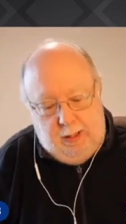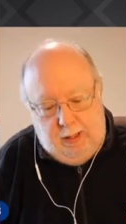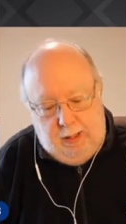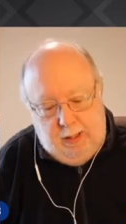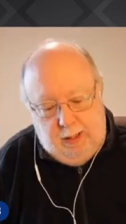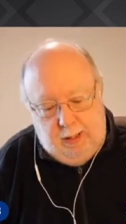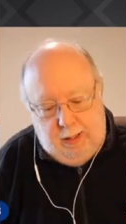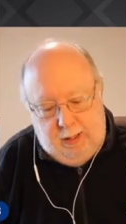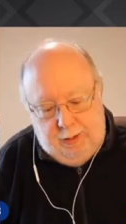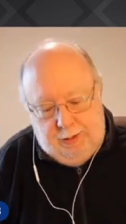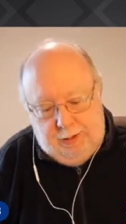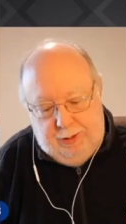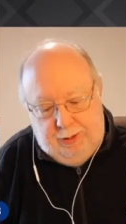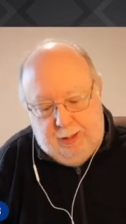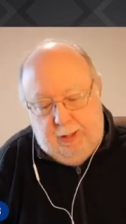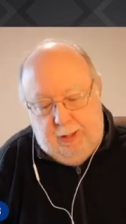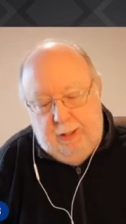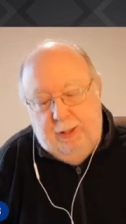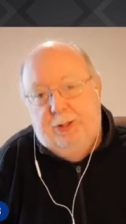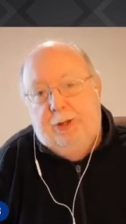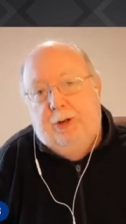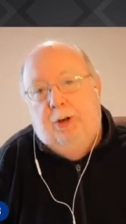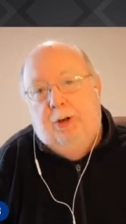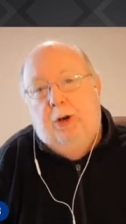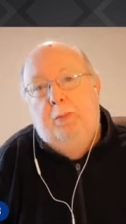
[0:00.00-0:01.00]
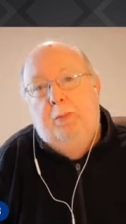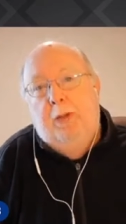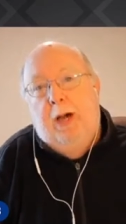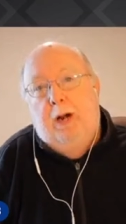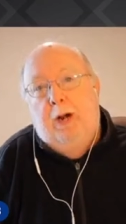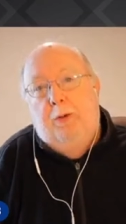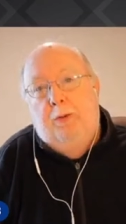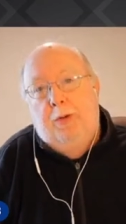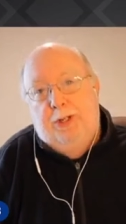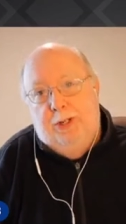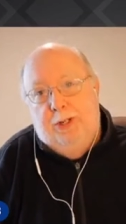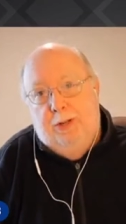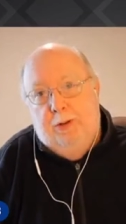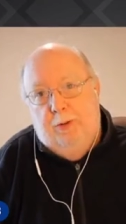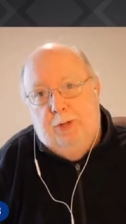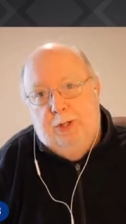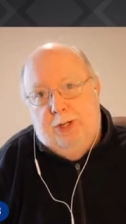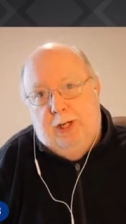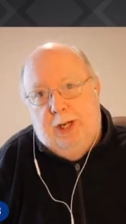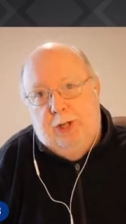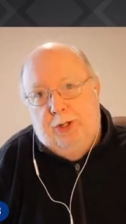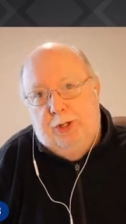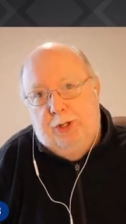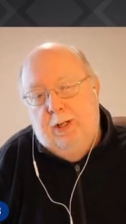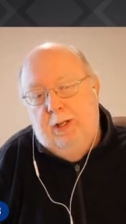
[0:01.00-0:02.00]
is the concern about a re-
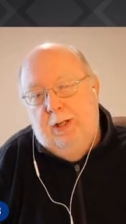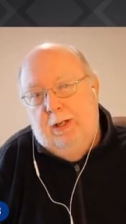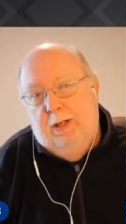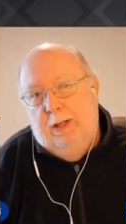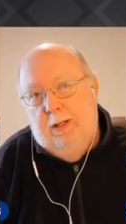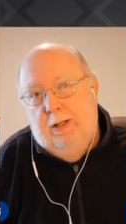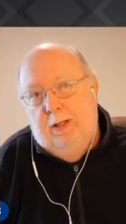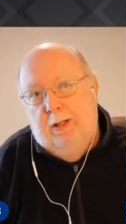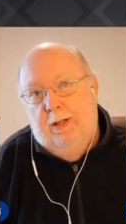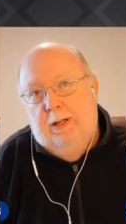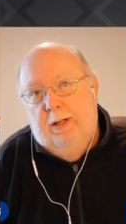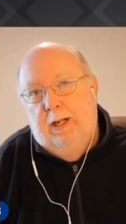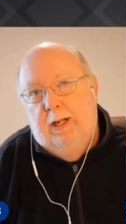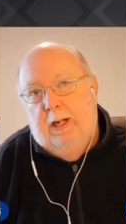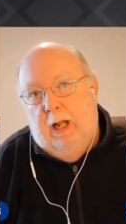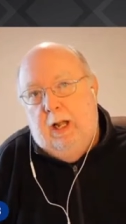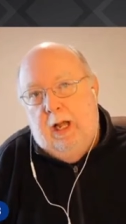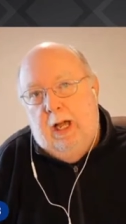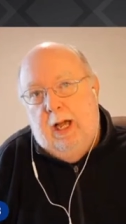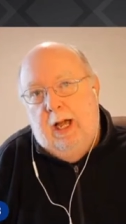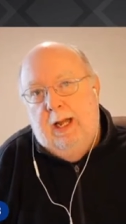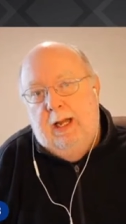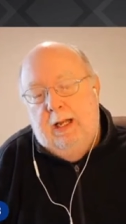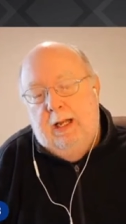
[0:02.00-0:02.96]
recession, a decline